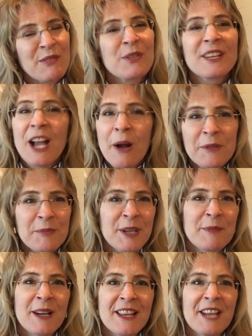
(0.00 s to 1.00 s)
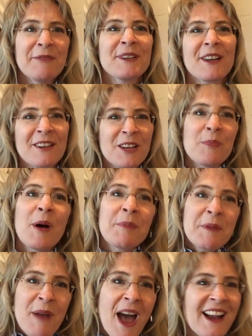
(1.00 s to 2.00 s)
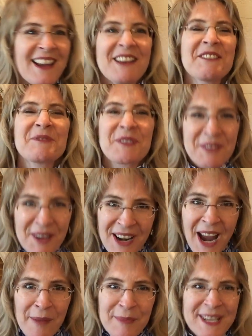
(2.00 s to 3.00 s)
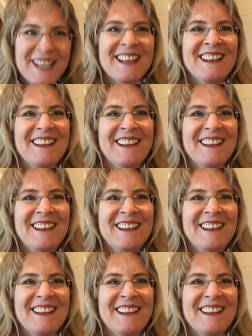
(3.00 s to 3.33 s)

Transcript: really helped me in my life. We got a little puppy back, and I was very happy,